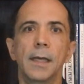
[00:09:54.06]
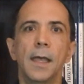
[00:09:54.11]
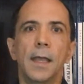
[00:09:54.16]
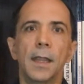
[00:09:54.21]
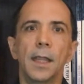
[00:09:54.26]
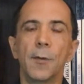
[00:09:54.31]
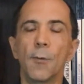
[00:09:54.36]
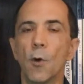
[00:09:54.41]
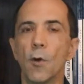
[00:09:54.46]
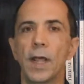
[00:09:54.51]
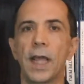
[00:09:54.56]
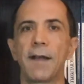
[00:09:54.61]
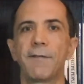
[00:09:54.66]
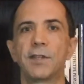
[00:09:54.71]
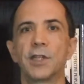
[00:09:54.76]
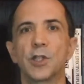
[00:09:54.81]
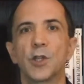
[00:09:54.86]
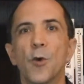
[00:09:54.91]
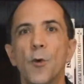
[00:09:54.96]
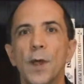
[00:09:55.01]
They won't have
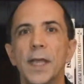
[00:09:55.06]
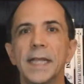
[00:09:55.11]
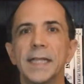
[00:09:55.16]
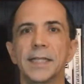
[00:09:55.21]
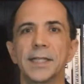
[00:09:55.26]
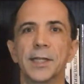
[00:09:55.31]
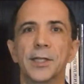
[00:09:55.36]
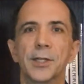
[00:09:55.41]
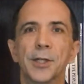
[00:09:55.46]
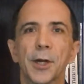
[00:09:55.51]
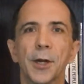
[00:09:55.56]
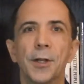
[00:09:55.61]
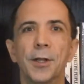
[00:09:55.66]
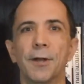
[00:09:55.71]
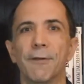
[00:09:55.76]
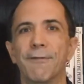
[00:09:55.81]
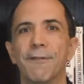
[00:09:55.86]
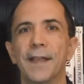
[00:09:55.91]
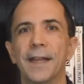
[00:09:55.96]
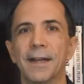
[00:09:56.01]
to twist and turn
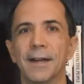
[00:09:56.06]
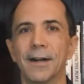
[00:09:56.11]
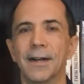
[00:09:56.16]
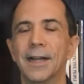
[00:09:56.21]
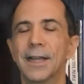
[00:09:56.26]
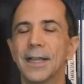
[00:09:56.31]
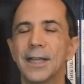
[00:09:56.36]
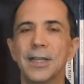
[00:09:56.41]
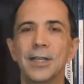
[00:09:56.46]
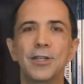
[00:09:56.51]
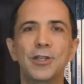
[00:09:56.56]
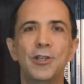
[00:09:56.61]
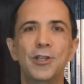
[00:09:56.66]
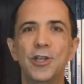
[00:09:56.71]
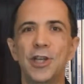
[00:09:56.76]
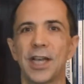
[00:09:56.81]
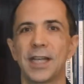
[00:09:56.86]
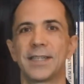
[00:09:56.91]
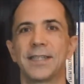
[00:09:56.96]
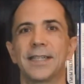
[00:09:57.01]
their finger.
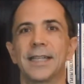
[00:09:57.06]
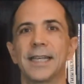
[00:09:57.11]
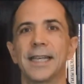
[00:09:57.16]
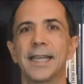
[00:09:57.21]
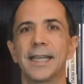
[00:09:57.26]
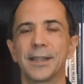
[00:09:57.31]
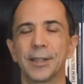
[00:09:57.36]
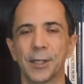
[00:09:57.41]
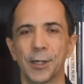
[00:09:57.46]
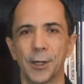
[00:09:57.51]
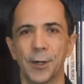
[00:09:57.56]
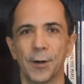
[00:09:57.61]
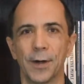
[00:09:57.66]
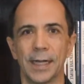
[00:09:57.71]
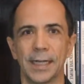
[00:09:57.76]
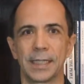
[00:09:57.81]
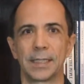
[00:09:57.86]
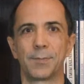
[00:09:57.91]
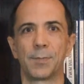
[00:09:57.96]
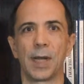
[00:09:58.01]
just to hit the
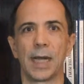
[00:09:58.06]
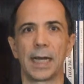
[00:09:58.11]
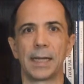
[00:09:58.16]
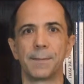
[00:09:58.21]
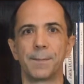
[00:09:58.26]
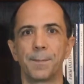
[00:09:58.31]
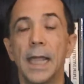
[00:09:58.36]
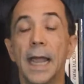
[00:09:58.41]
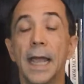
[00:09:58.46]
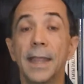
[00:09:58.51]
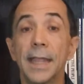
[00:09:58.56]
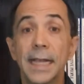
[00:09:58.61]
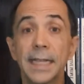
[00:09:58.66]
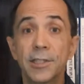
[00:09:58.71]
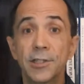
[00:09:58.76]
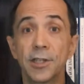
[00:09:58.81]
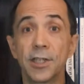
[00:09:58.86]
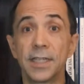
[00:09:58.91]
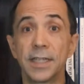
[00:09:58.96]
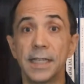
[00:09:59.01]
correct spot. And
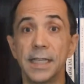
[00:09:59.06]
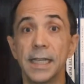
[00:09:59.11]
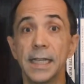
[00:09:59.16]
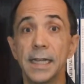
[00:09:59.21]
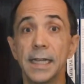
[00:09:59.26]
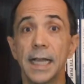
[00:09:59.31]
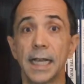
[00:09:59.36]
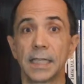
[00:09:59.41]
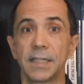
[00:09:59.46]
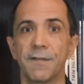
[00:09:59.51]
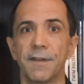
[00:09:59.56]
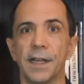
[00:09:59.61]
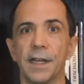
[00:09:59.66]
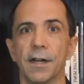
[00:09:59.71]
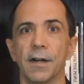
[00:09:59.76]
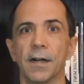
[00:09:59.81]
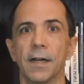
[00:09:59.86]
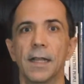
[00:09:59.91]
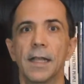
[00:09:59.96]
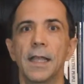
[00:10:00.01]
that's just the index
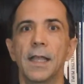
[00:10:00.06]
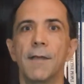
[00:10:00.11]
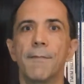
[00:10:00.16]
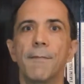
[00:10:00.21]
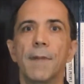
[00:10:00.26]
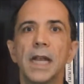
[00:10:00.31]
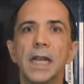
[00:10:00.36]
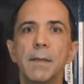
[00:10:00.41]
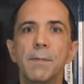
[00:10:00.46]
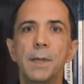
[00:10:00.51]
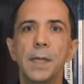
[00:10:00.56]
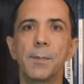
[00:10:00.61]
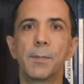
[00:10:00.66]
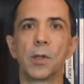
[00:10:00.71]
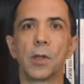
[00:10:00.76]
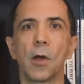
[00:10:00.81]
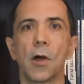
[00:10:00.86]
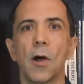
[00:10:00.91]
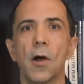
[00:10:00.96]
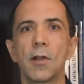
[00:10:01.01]
finger. Many
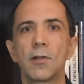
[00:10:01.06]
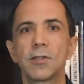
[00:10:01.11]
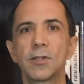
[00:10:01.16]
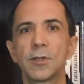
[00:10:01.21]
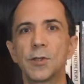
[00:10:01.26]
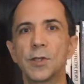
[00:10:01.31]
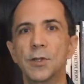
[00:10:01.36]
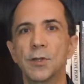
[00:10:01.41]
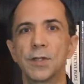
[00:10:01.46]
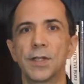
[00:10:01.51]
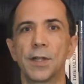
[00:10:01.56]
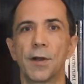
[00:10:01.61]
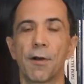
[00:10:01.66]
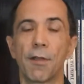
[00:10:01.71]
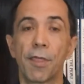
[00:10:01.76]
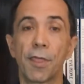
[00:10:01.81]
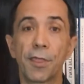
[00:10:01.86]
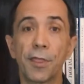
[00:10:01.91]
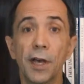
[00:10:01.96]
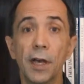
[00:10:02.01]
people also use their
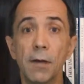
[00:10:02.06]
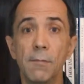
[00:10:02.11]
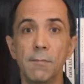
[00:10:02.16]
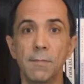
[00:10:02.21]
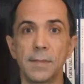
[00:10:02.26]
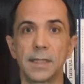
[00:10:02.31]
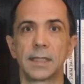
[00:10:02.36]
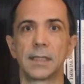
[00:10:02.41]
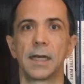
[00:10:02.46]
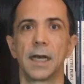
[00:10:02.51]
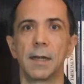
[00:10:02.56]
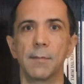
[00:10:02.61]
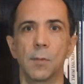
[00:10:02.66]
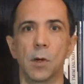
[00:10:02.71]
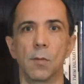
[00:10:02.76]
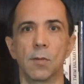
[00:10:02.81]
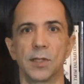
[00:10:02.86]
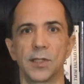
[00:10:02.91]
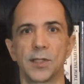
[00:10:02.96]
thumbs on mobile